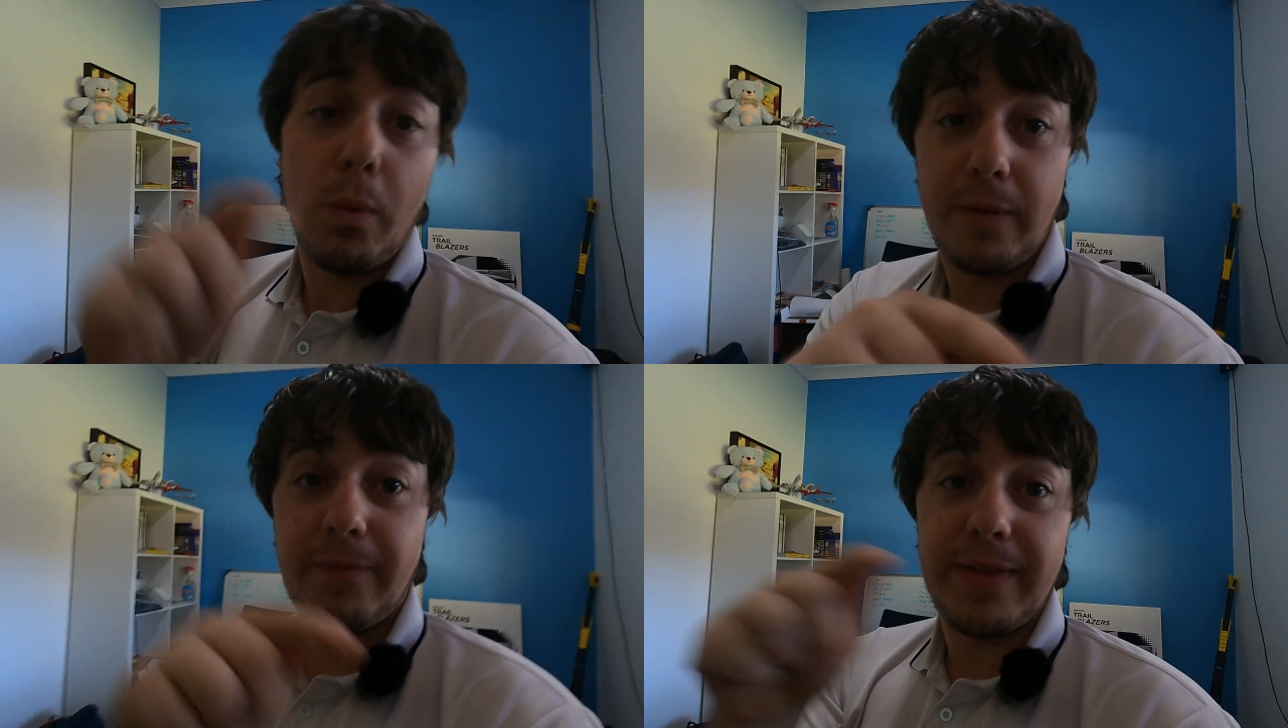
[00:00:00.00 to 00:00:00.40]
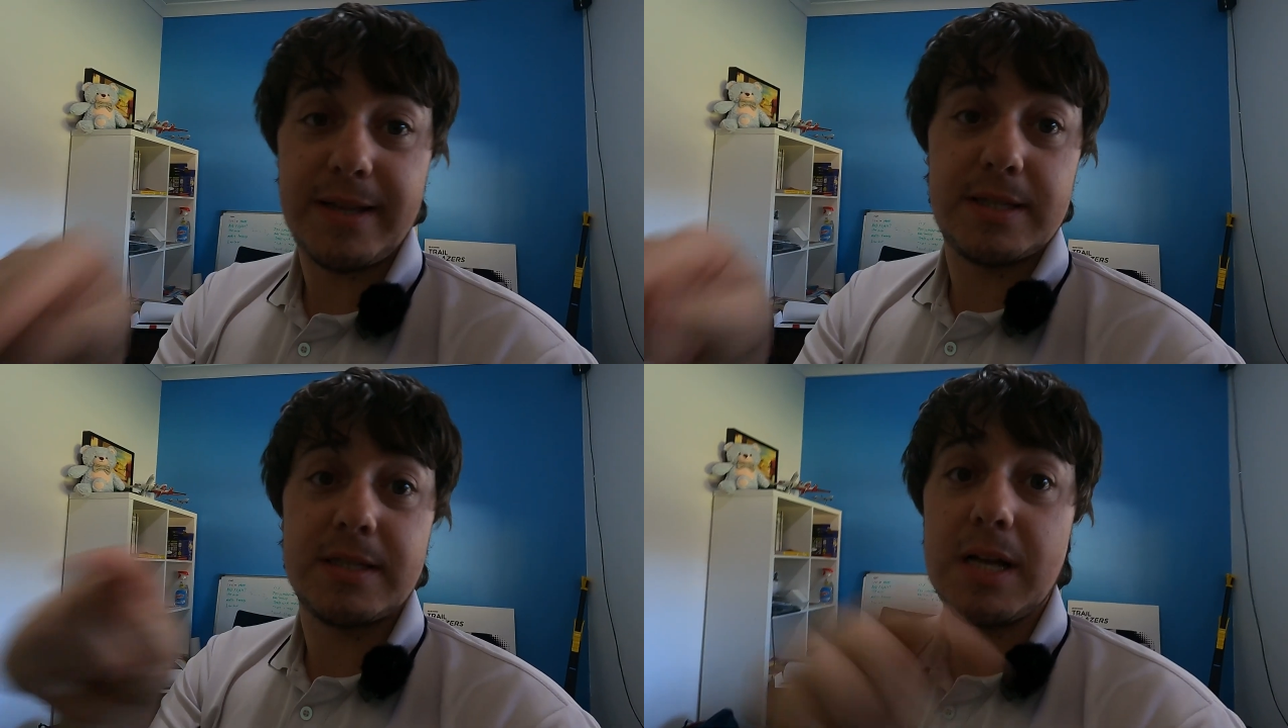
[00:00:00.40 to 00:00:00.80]
if
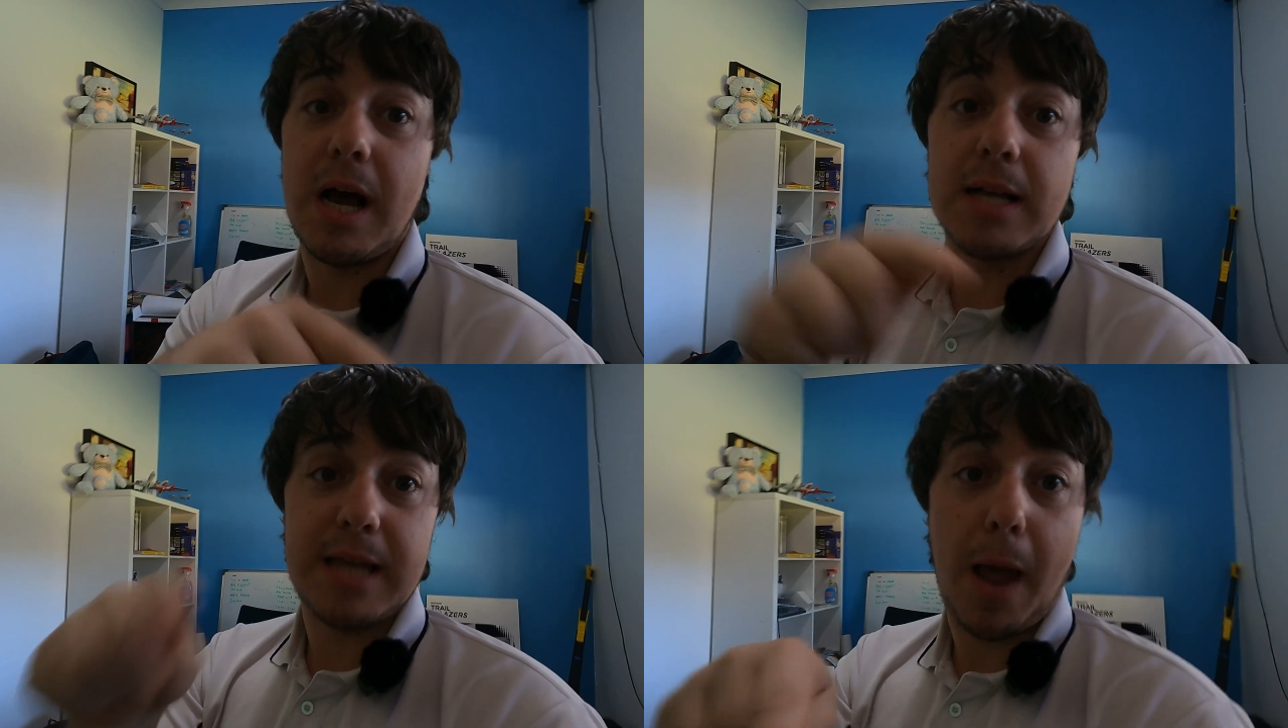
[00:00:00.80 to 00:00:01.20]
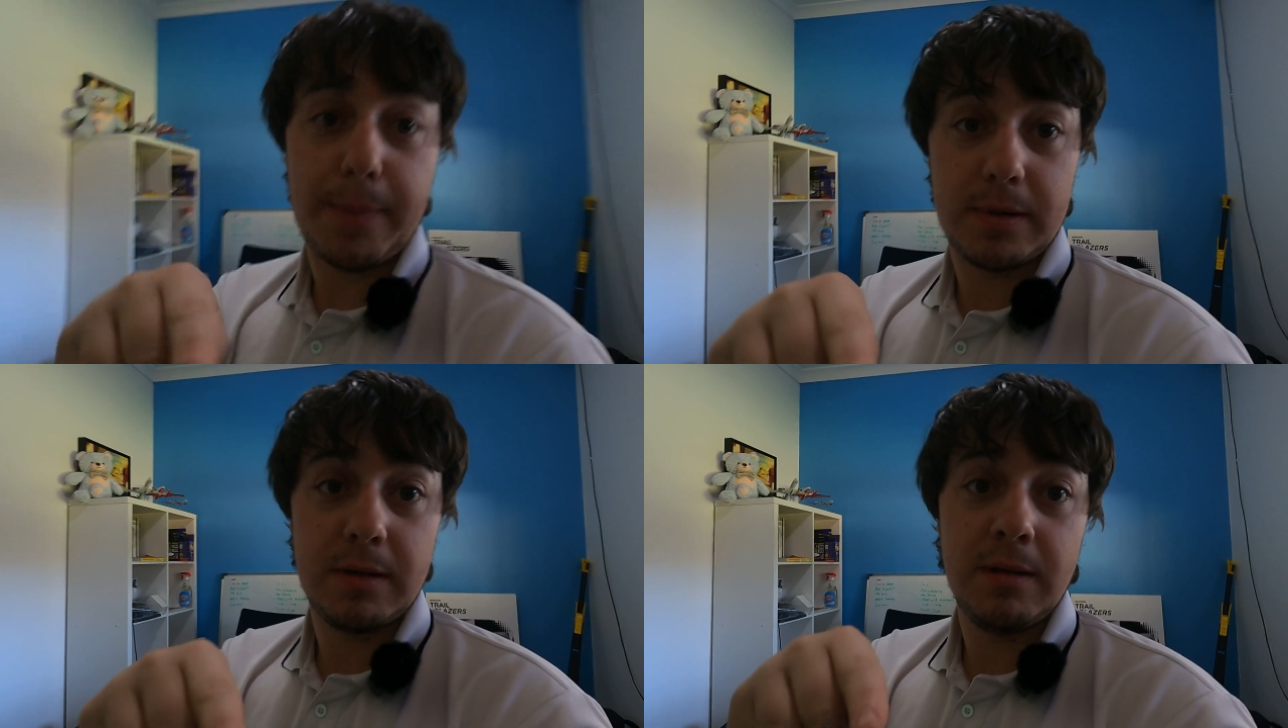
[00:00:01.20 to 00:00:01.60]
this does
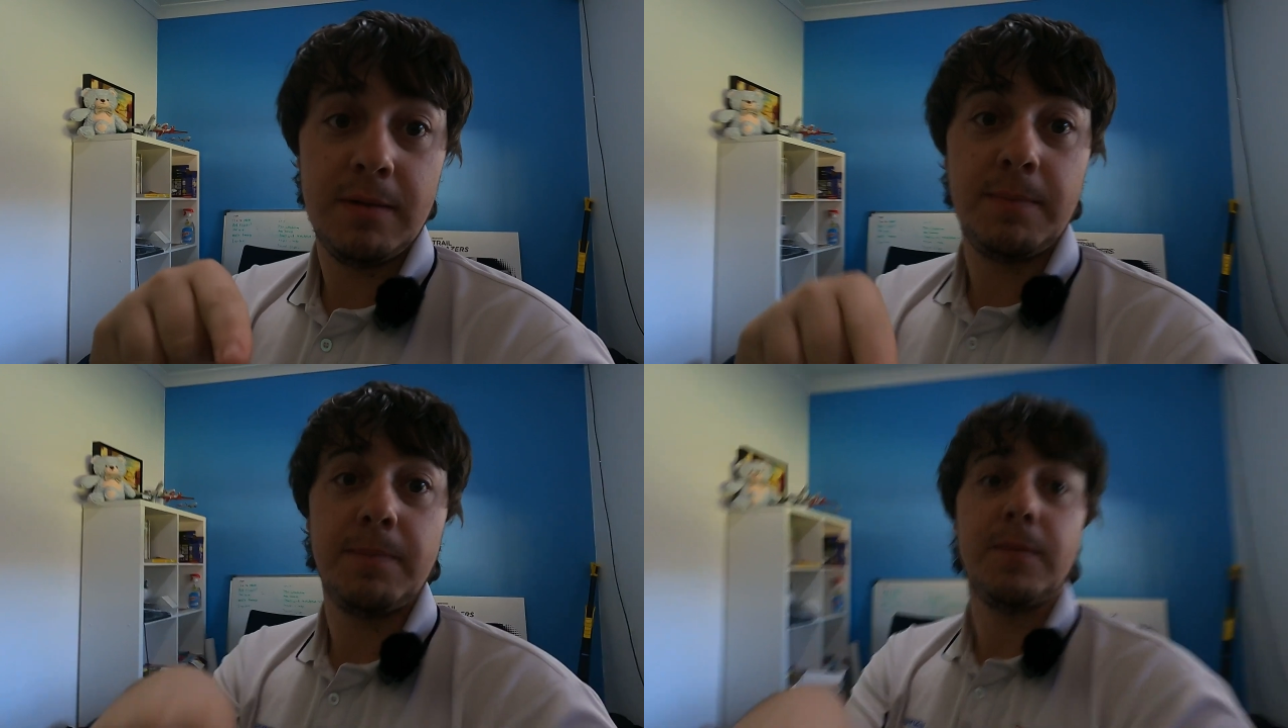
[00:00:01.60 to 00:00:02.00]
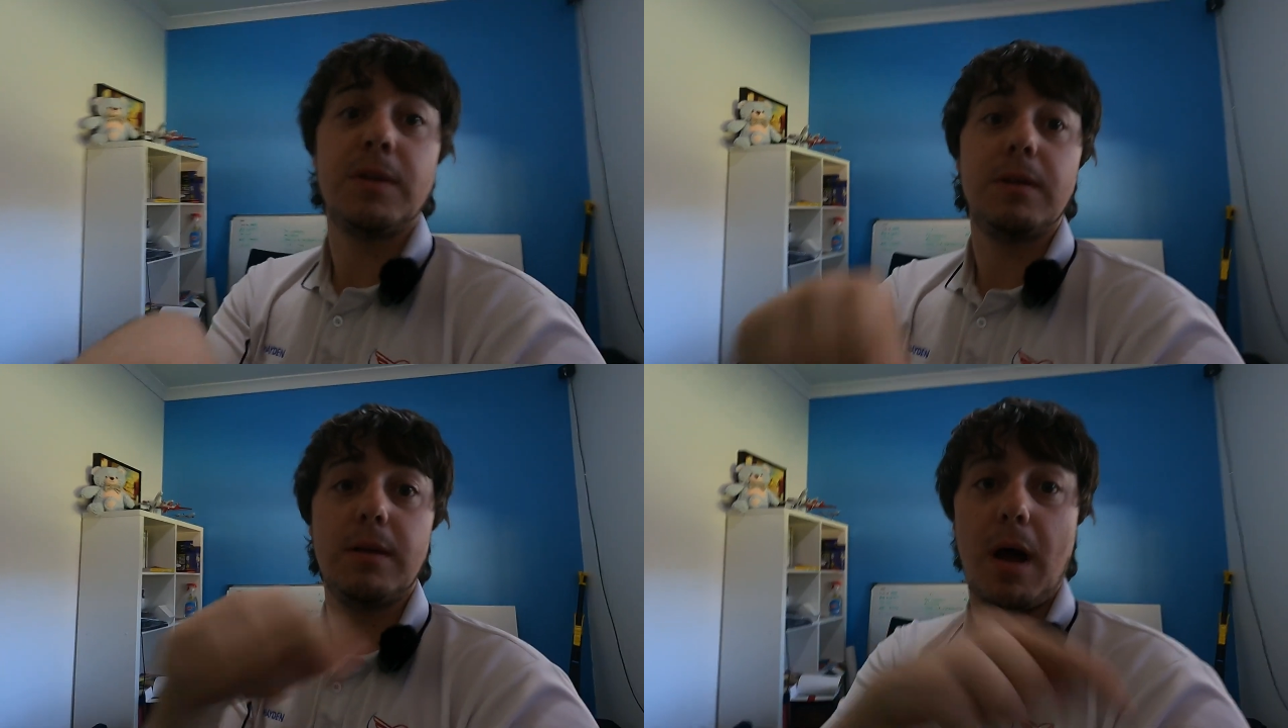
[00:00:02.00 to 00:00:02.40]
happen,
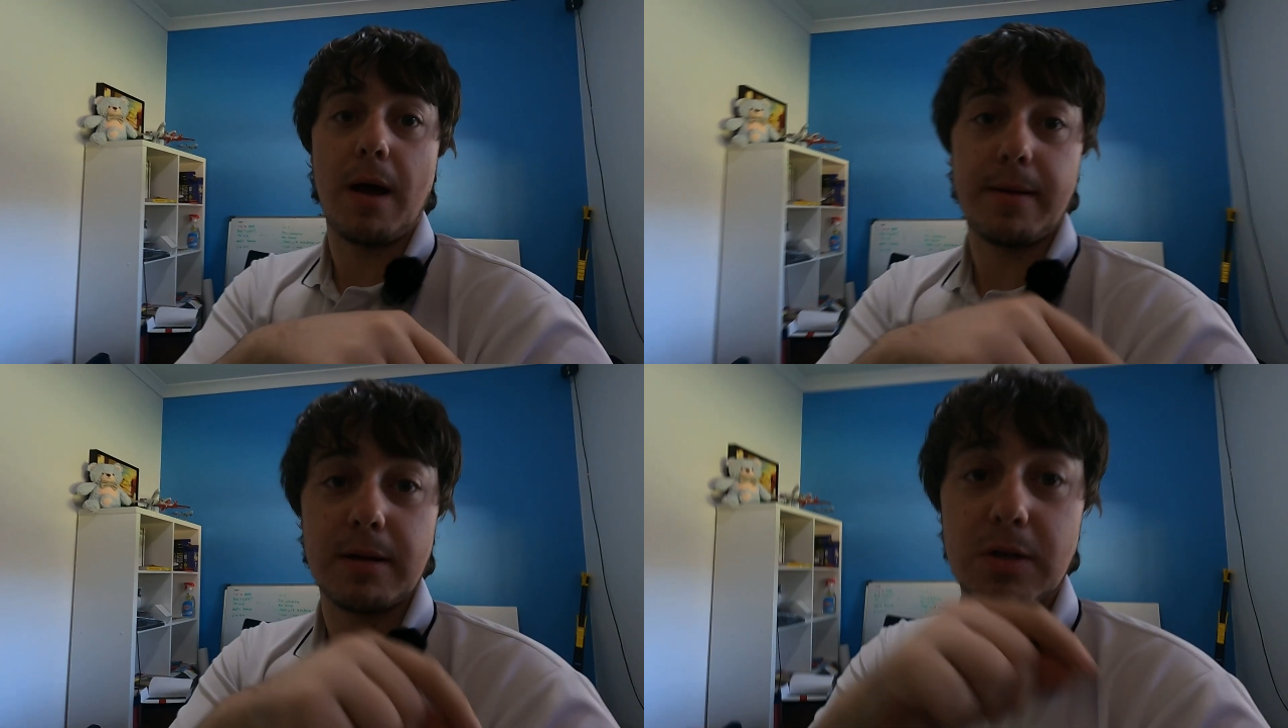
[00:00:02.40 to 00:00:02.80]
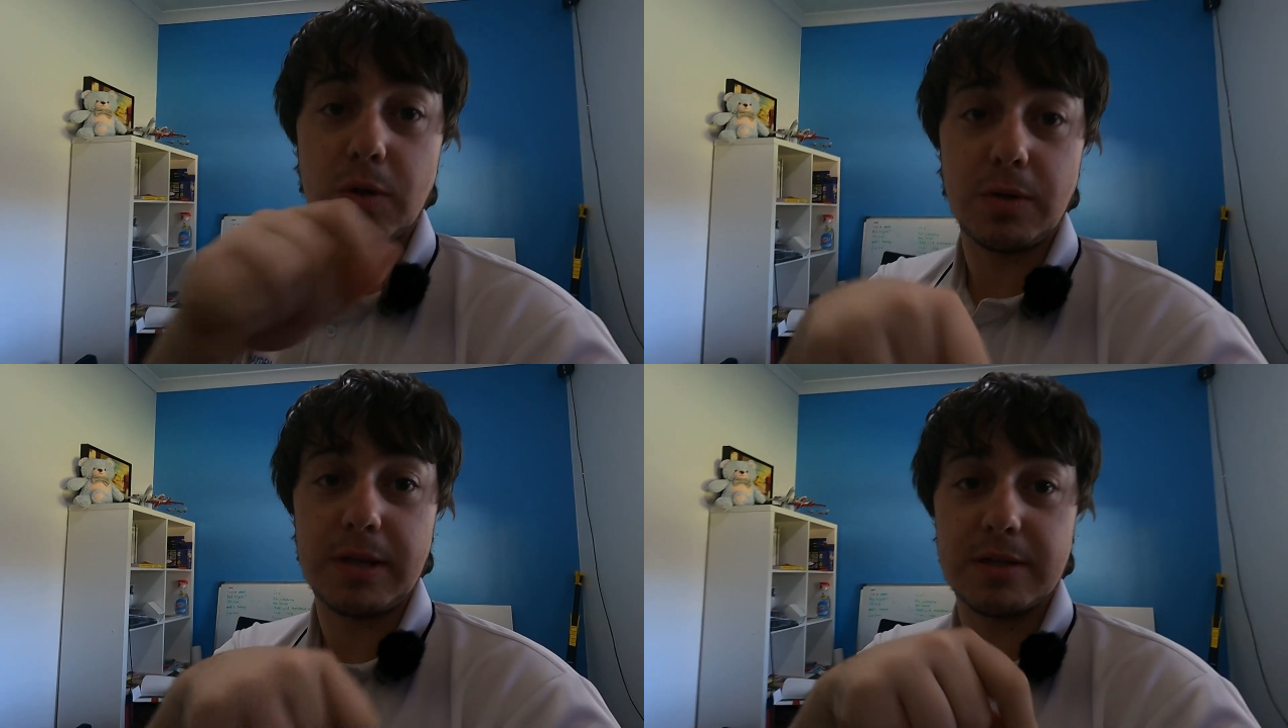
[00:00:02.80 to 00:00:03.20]
I'm going to
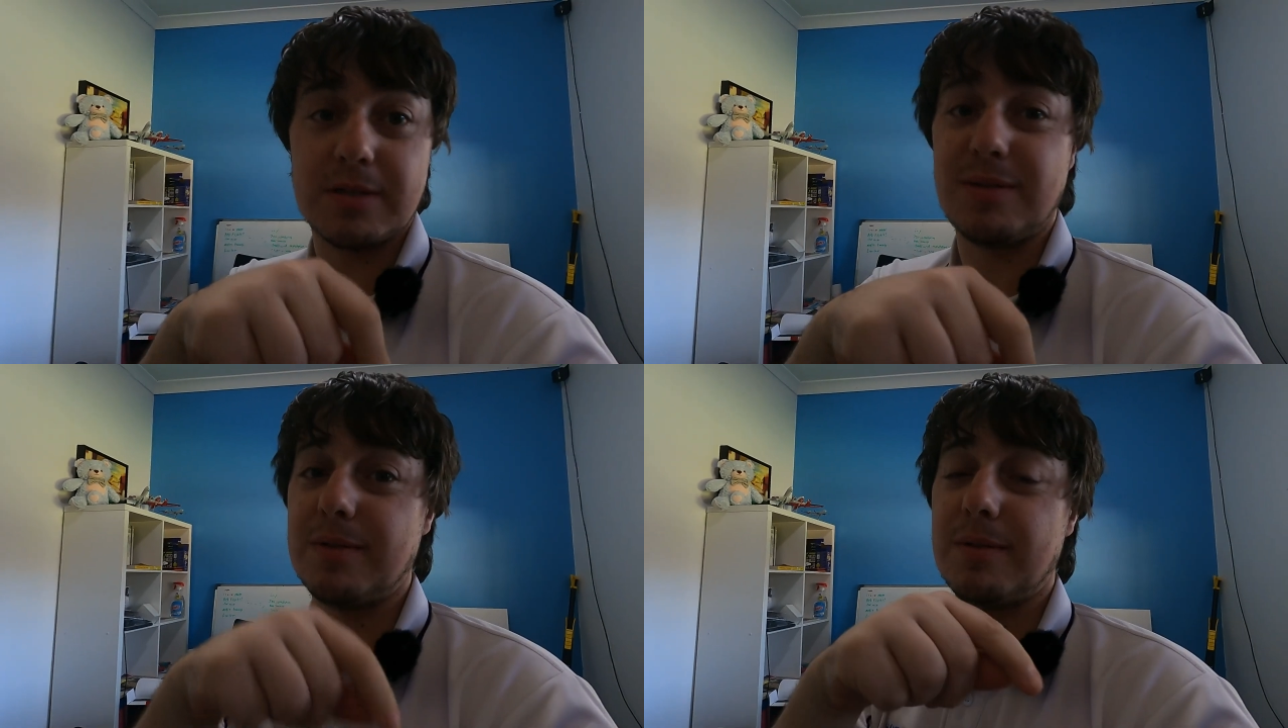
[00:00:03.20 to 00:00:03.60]
do this,